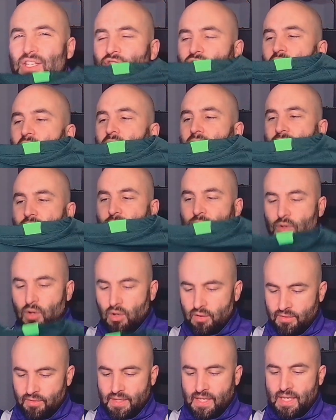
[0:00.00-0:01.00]
shirt. It's
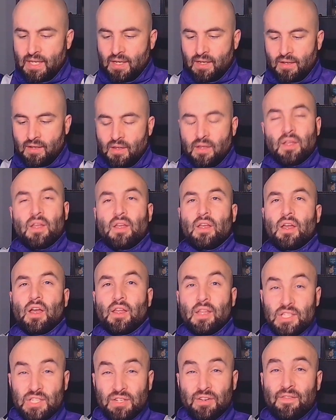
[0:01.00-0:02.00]
not the...
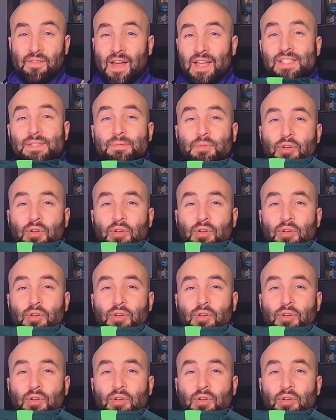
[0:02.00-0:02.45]
Nigeria have had some